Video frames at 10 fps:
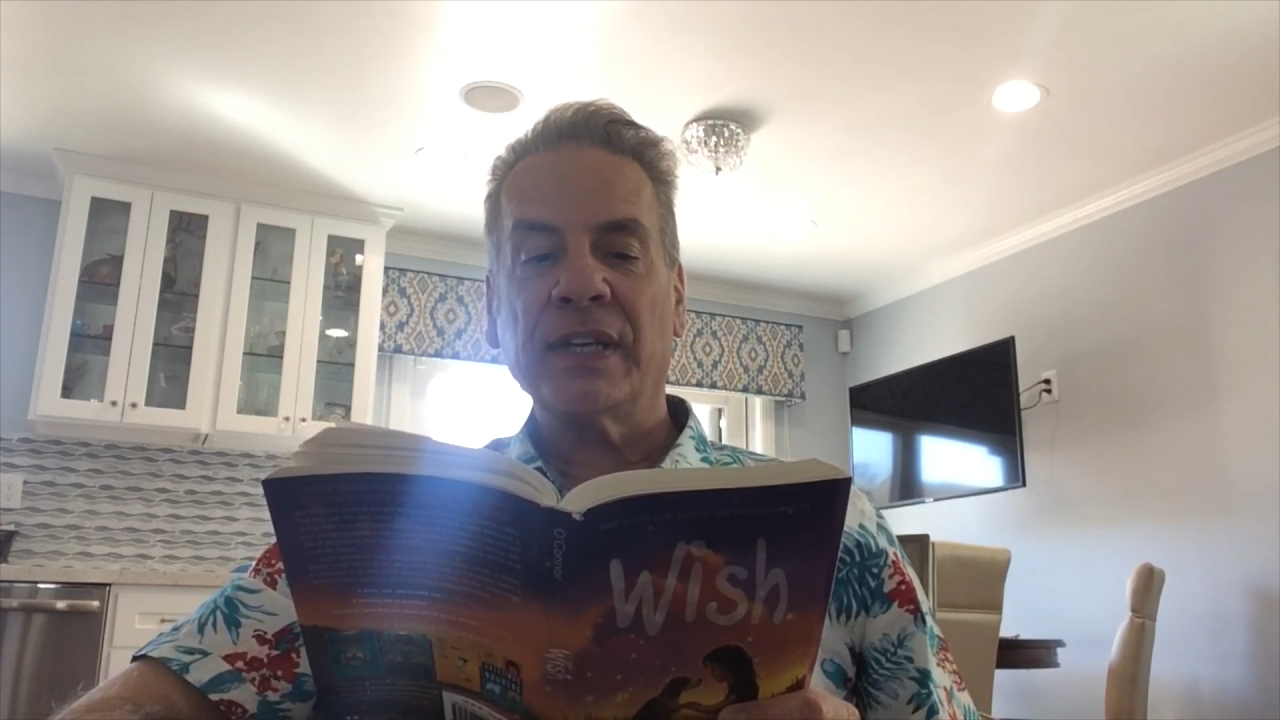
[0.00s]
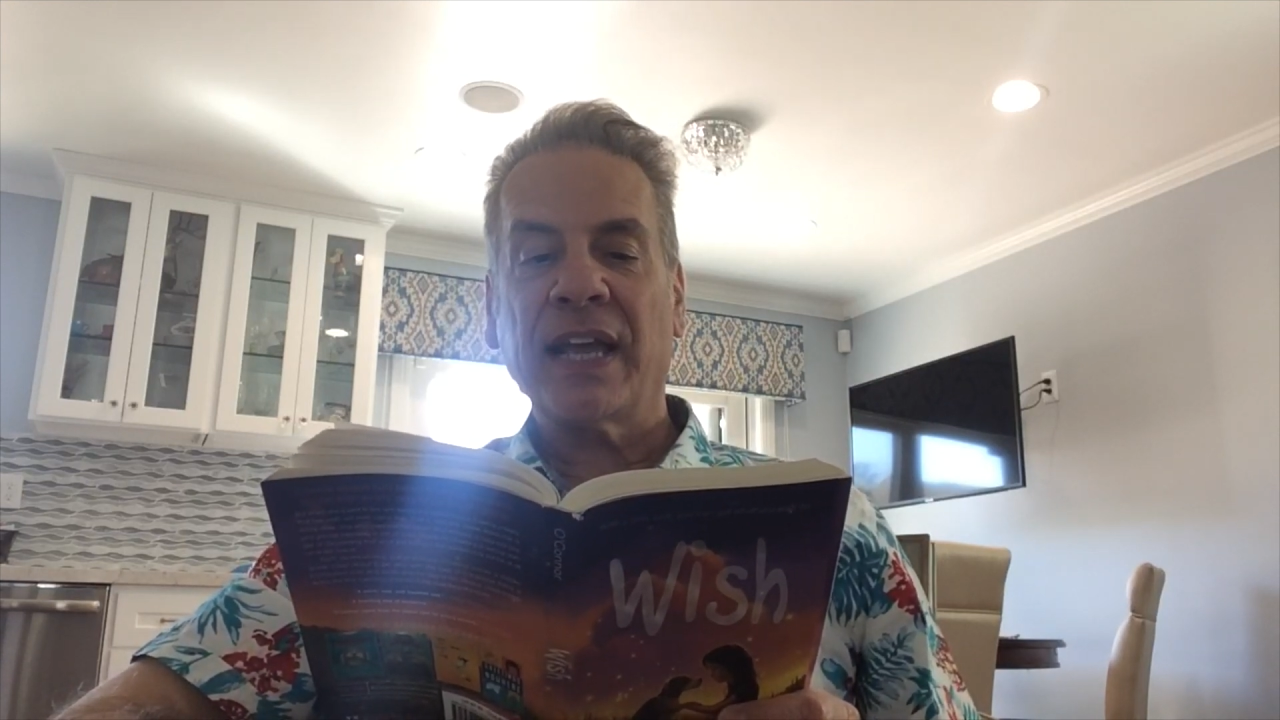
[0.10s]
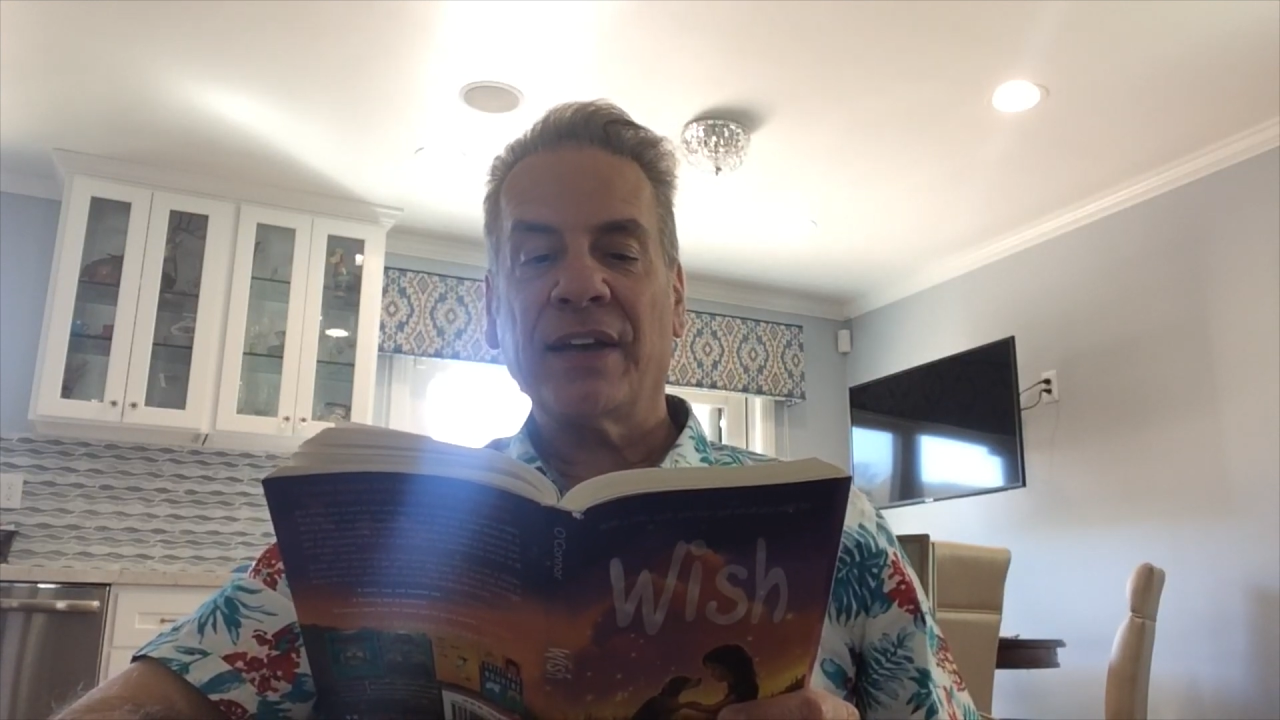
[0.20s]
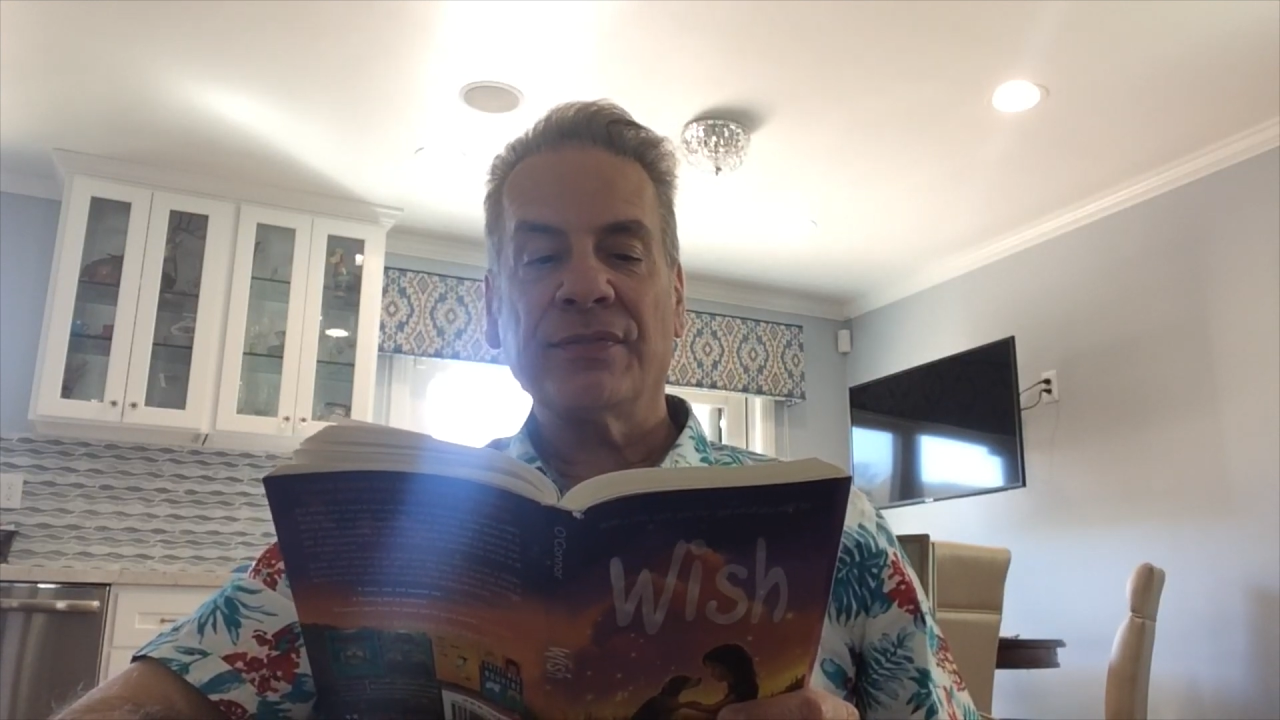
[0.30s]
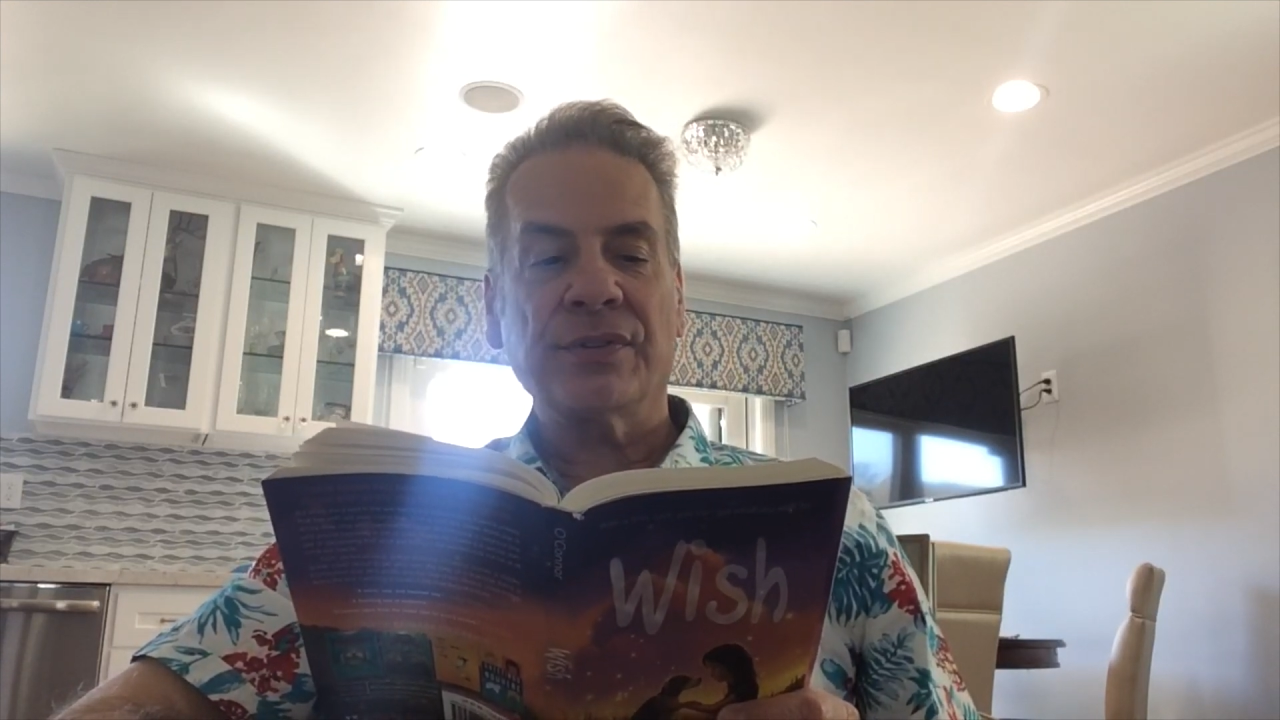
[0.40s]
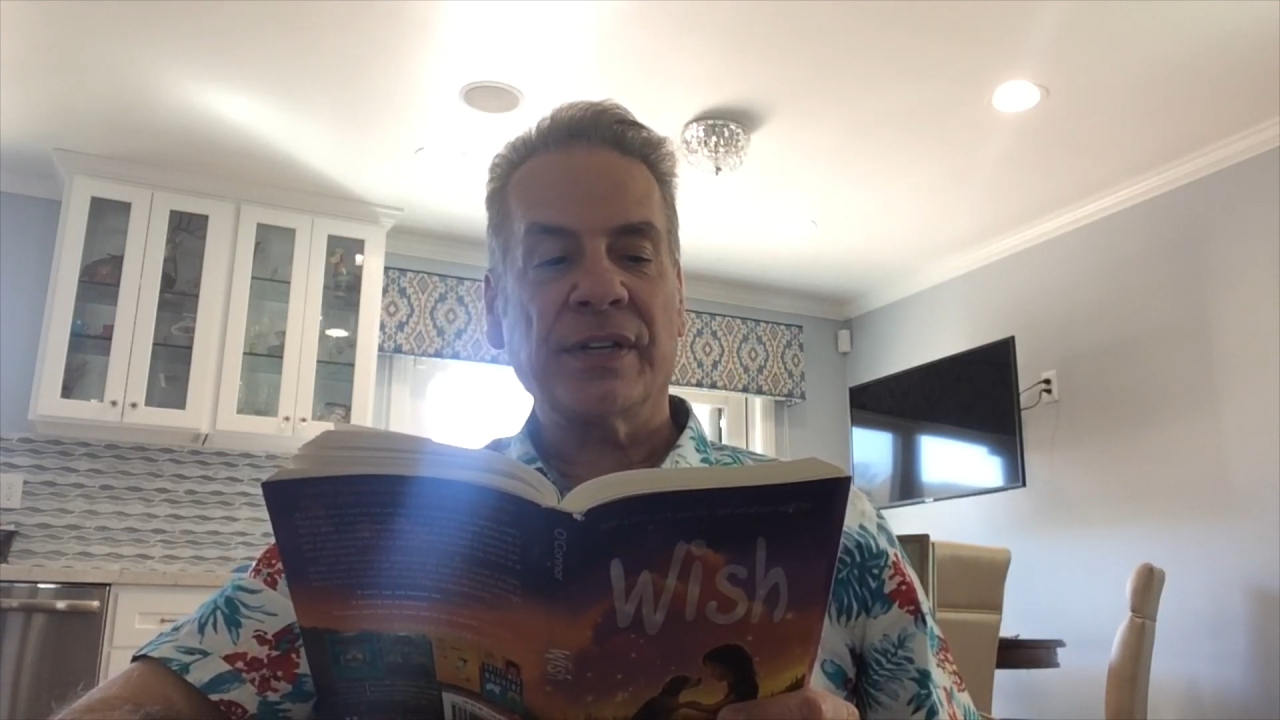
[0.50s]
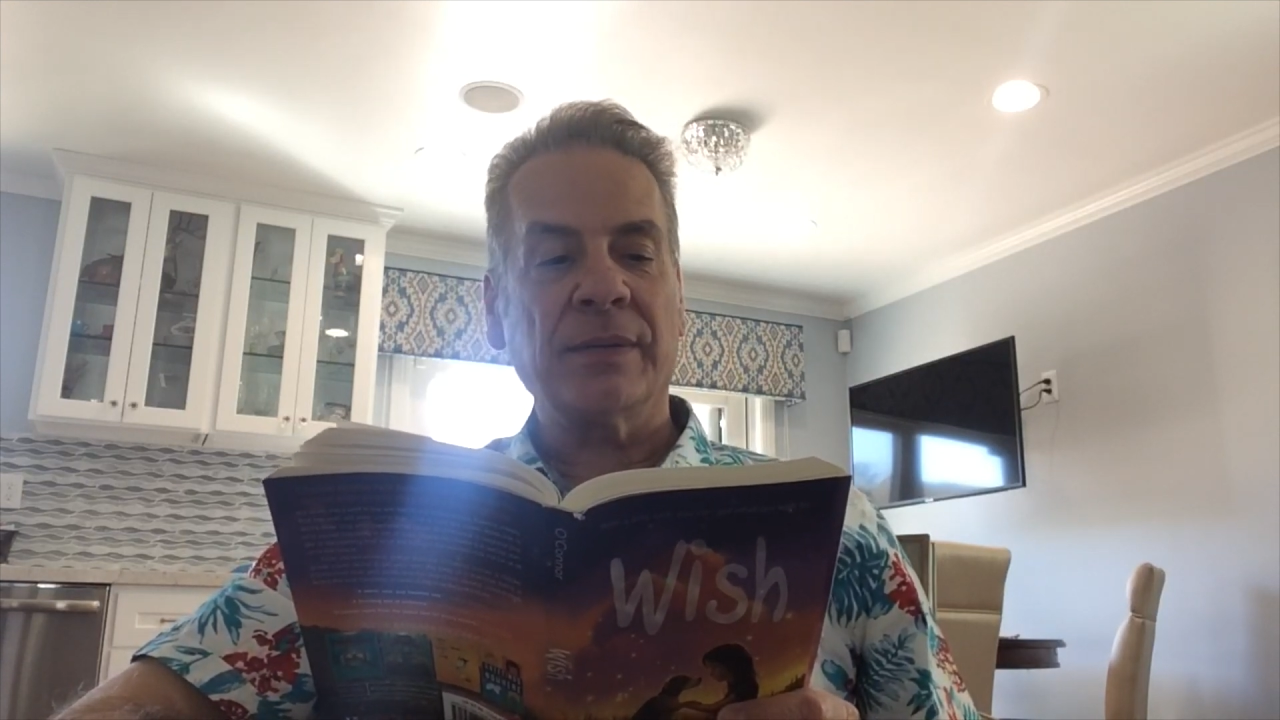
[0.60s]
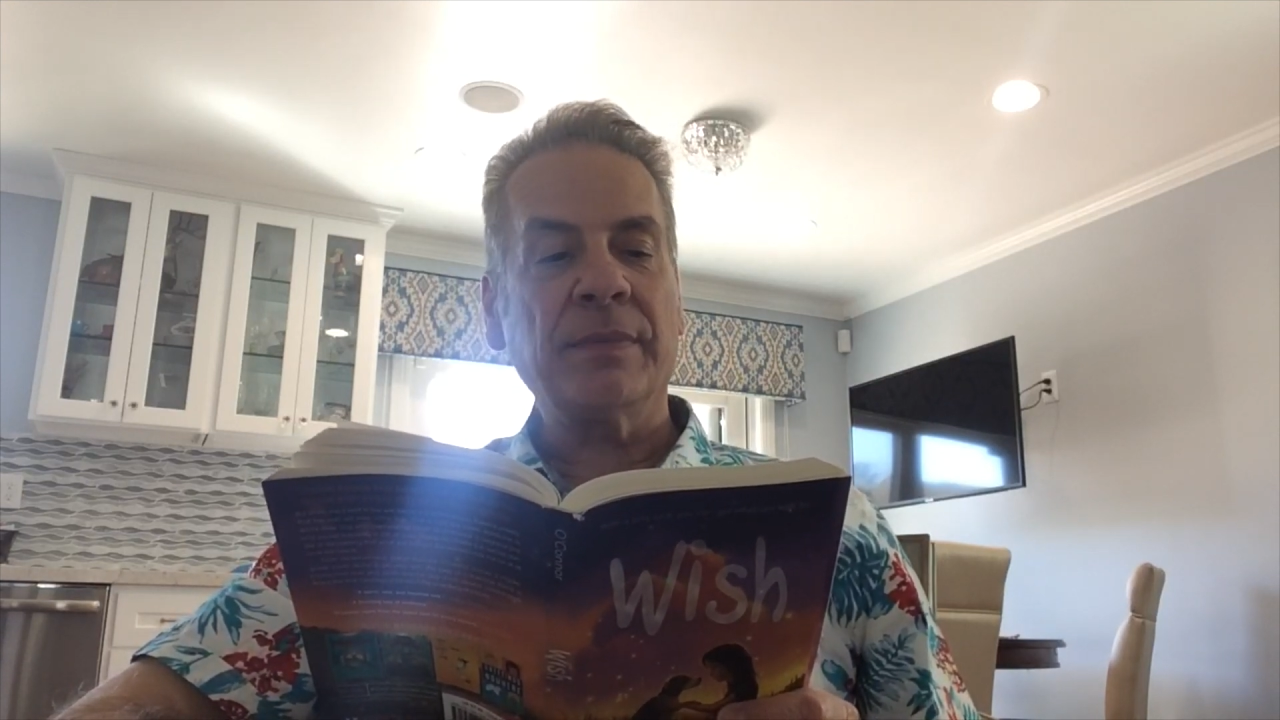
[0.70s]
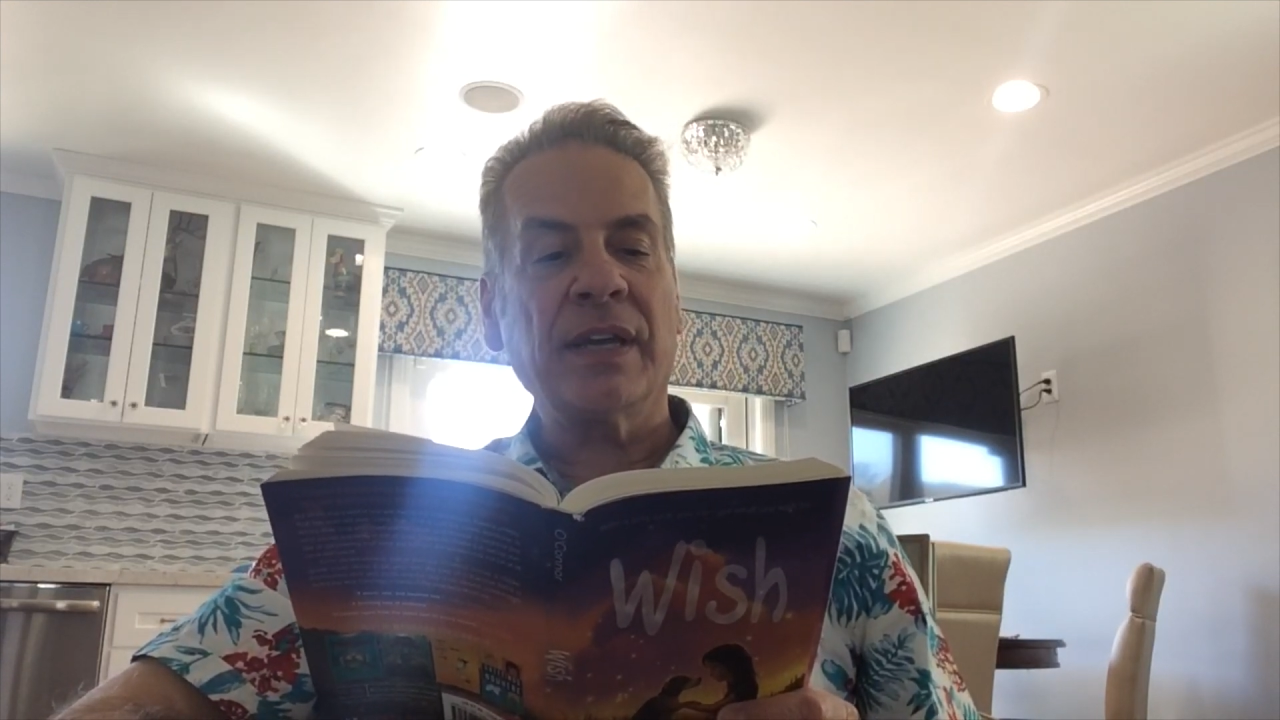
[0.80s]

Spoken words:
after him